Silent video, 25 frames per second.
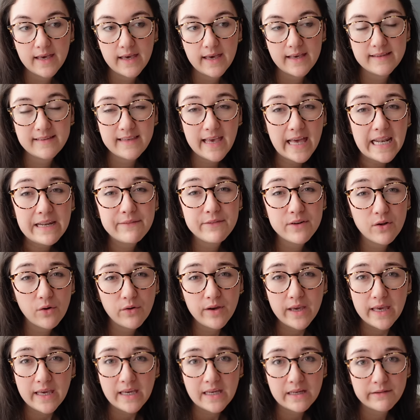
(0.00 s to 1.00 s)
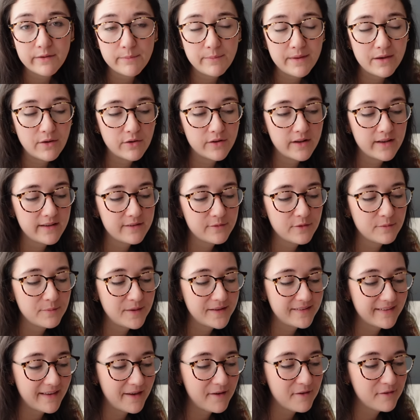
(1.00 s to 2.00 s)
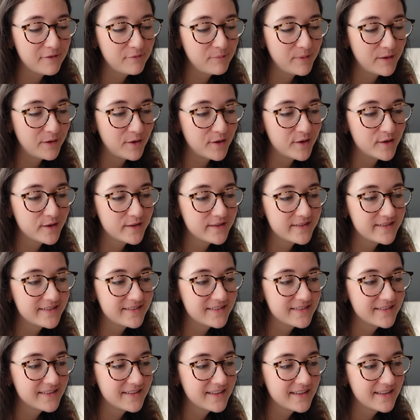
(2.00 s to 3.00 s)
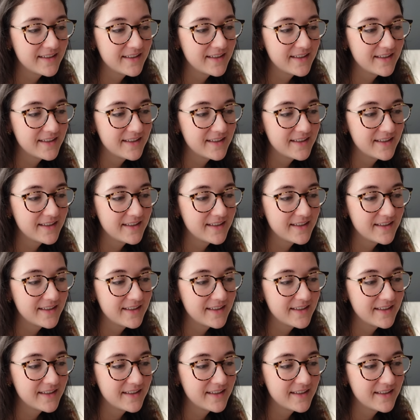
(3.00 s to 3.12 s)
It's kind of annoying, if I'm being honest with myself, because